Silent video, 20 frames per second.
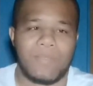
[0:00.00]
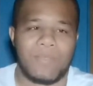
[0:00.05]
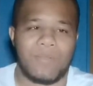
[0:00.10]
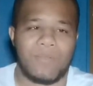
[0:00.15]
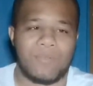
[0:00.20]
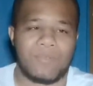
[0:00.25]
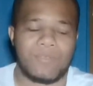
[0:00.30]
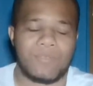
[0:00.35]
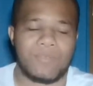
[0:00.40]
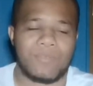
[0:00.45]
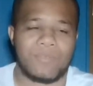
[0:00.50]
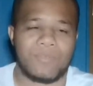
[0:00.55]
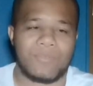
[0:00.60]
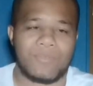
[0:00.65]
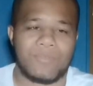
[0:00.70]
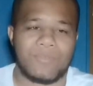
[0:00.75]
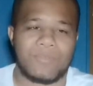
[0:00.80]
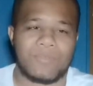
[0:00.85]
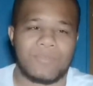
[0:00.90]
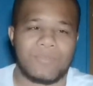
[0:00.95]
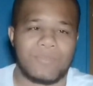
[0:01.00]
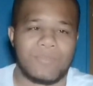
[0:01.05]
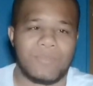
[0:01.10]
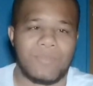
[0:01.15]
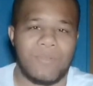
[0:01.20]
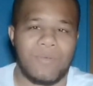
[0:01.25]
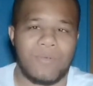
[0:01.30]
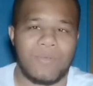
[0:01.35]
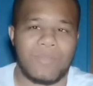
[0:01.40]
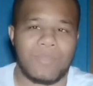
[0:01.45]
You know, she, you
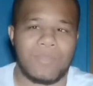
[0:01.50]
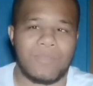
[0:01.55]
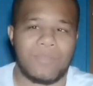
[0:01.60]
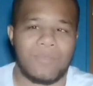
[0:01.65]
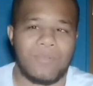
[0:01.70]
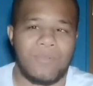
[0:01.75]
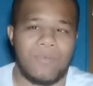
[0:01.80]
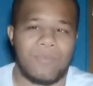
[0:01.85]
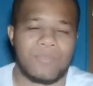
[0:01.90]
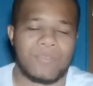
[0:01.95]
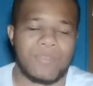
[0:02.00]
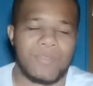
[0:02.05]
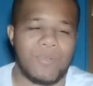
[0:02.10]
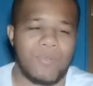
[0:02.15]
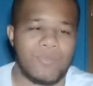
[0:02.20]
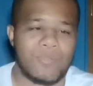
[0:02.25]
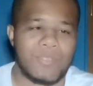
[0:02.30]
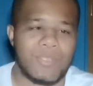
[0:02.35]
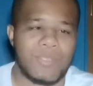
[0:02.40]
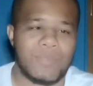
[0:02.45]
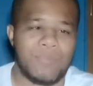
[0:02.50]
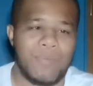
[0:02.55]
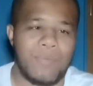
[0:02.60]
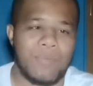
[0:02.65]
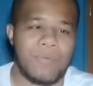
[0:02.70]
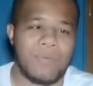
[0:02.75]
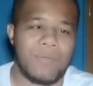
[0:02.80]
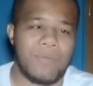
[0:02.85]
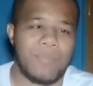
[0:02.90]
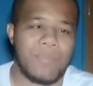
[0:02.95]
know, if she loses,
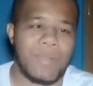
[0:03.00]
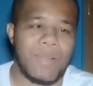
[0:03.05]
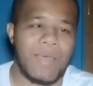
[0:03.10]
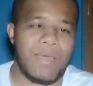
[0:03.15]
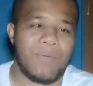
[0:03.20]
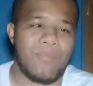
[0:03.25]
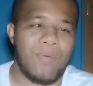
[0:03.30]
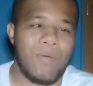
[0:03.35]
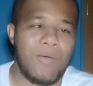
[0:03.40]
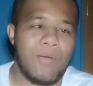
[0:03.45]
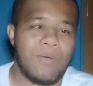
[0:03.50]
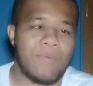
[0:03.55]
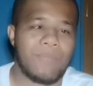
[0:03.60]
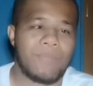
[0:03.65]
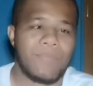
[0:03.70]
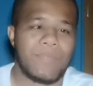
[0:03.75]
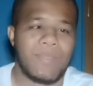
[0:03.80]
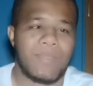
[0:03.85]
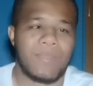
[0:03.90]
people are going to be like, well,